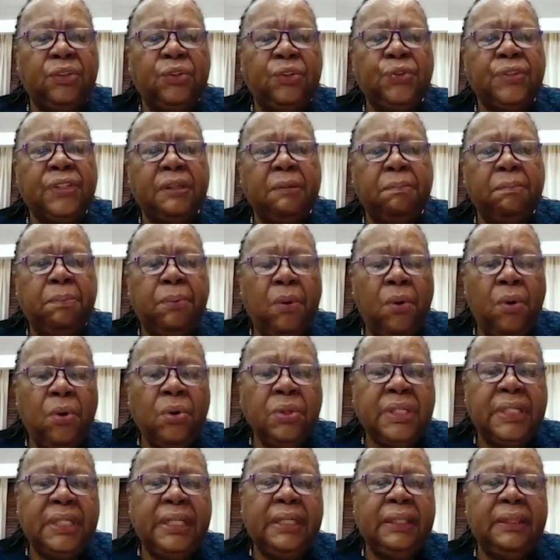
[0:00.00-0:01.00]
to
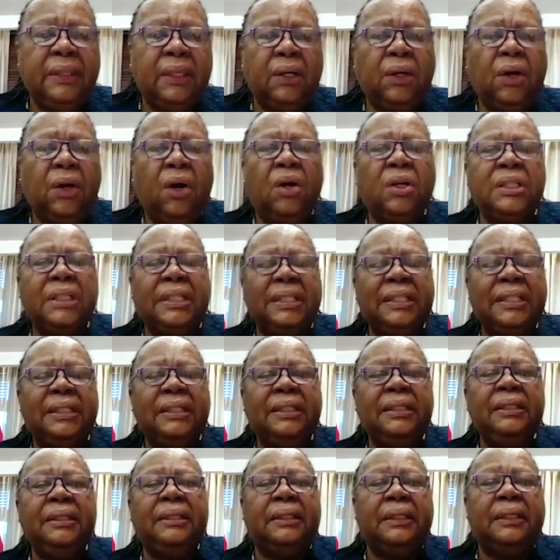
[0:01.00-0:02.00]
supporting the
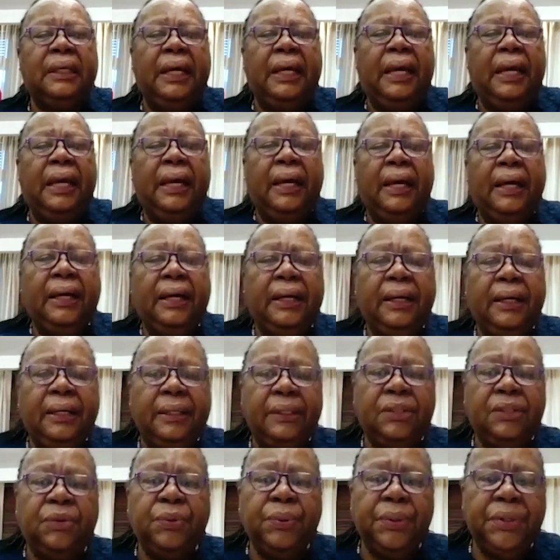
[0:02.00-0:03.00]
continent
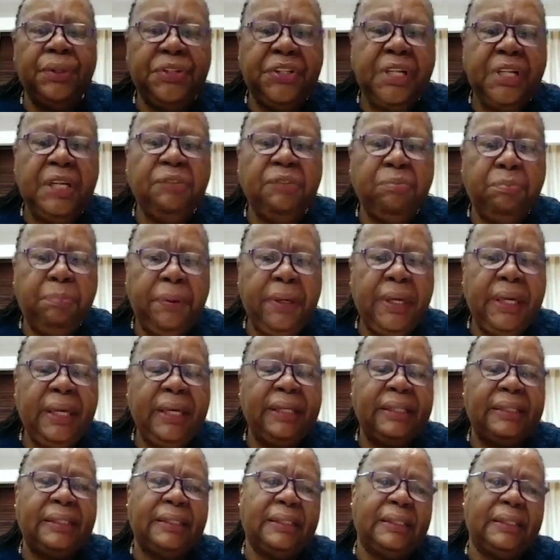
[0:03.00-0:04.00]
to achieve
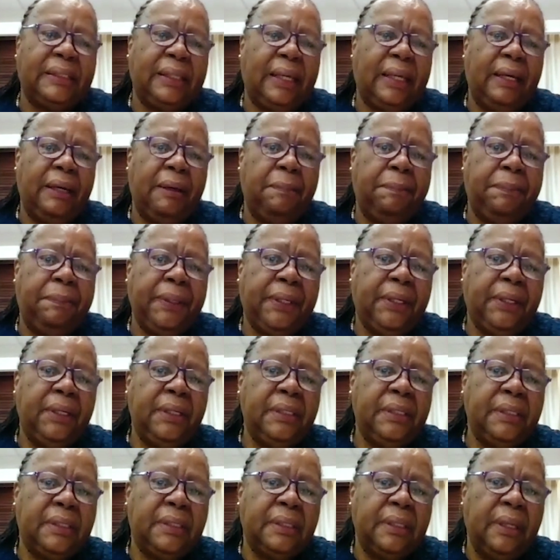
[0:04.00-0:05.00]
peace
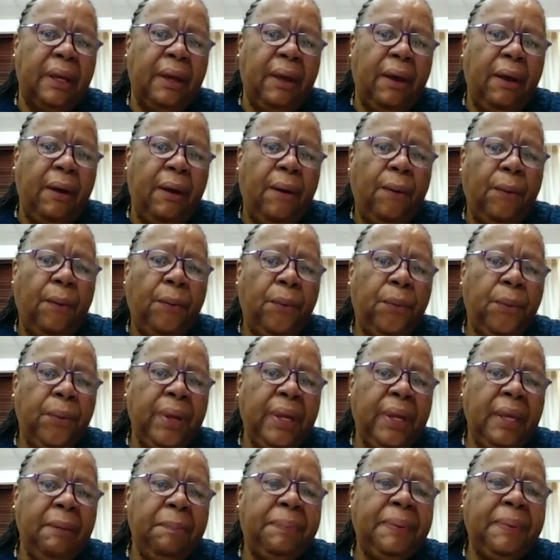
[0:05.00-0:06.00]
because
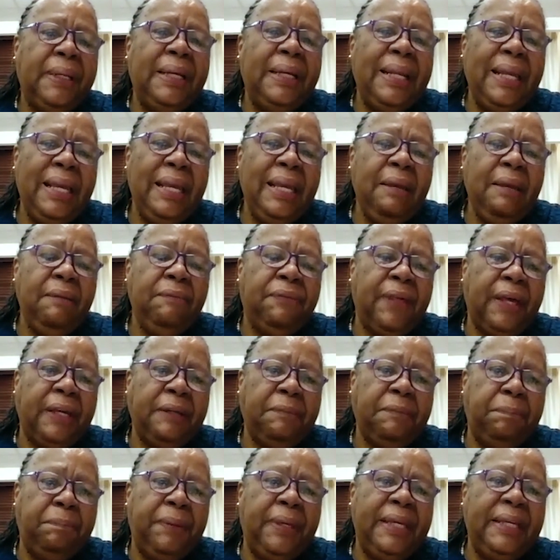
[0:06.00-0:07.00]
we believe
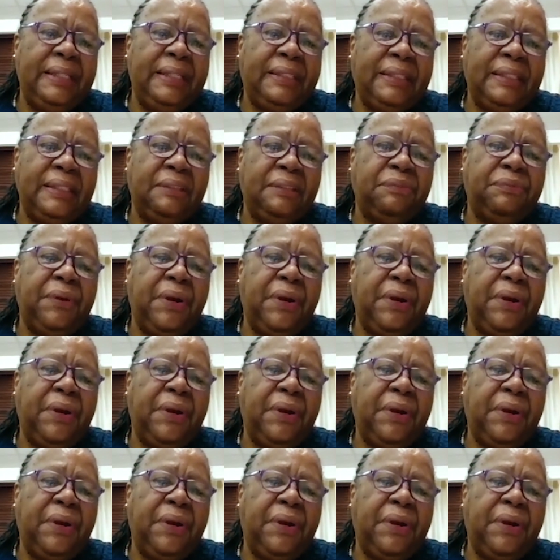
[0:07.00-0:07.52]
that peace is